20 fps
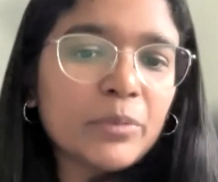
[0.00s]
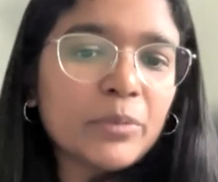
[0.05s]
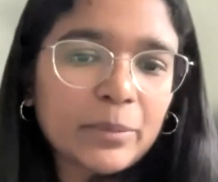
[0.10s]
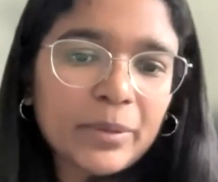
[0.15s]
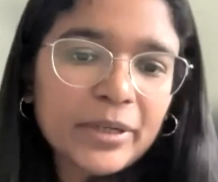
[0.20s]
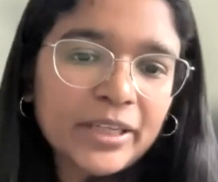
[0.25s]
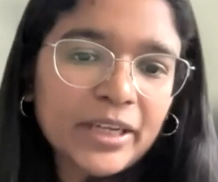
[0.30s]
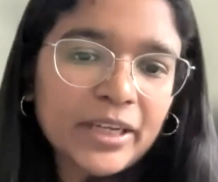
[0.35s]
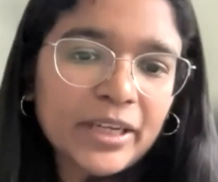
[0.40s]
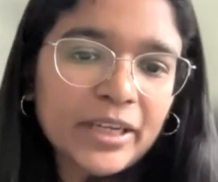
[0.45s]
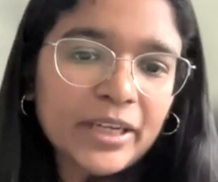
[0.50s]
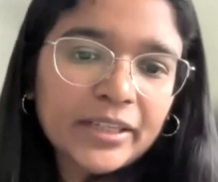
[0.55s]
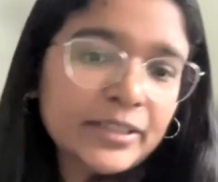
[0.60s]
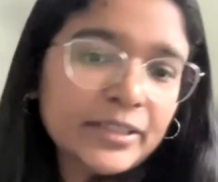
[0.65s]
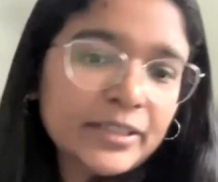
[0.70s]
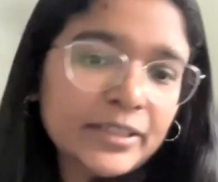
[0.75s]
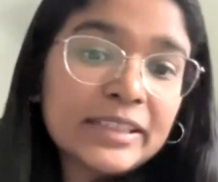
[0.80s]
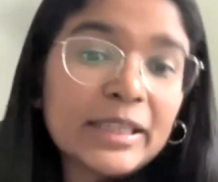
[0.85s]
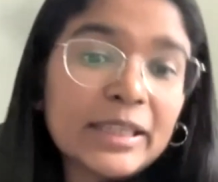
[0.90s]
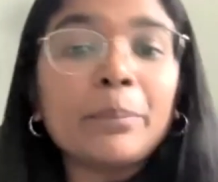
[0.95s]
Wikipedia
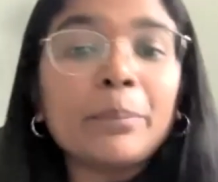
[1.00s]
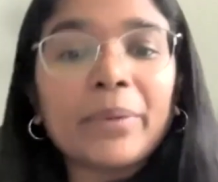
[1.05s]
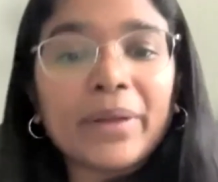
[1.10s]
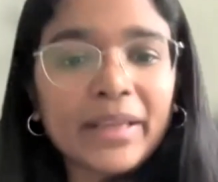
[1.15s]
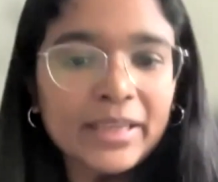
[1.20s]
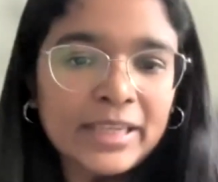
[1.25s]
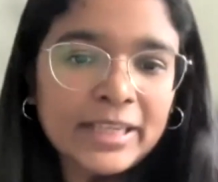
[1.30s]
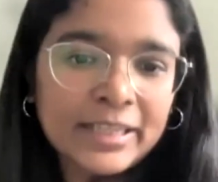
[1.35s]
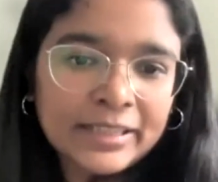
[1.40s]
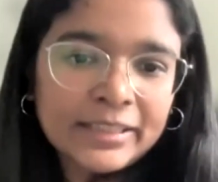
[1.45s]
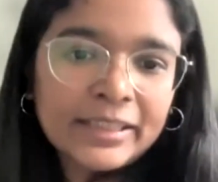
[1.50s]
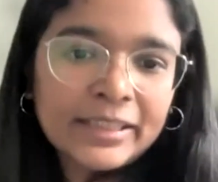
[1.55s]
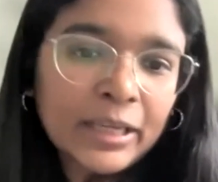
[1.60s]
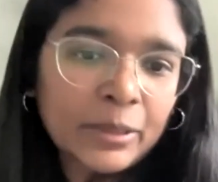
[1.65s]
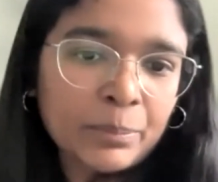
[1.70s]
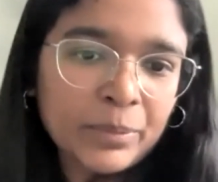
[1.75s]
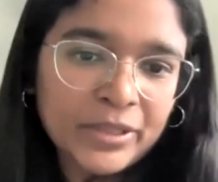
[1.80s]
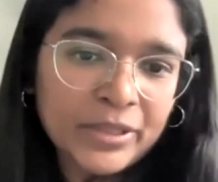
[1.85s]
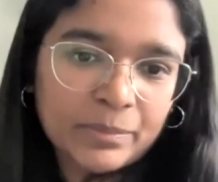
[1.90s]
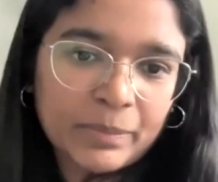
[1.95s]
articles, they bring in
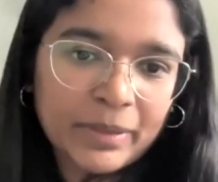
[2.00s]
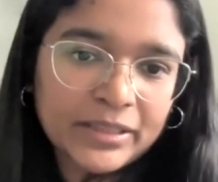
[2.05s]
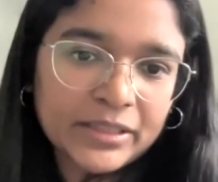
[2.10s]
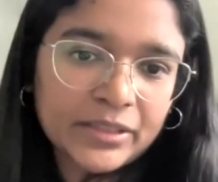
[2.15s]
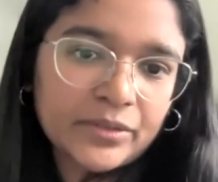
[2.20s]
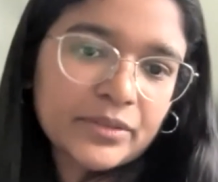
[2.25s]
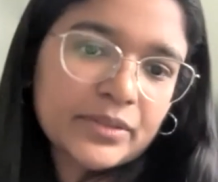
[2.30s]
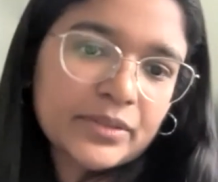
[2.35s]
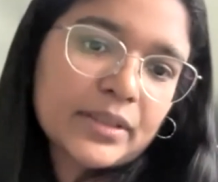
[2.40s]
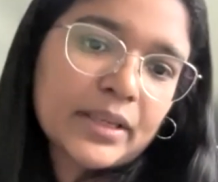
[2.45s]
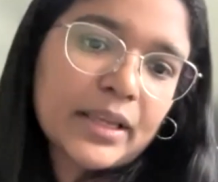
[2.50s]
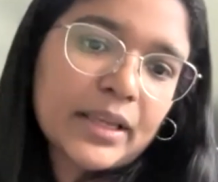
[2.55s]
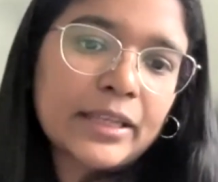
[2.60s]
their perspectives,